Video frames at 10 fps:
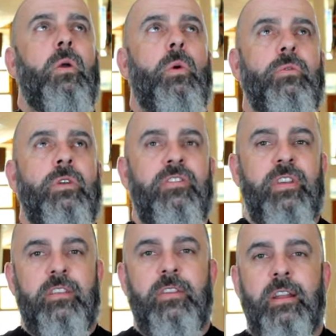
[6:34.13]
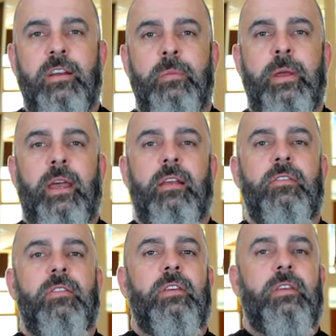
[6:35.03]
when we fixate on the
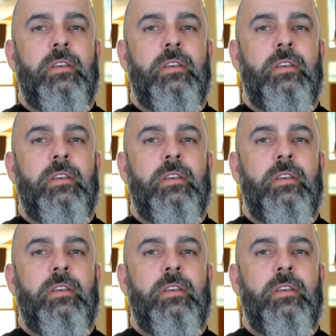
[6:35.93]
past.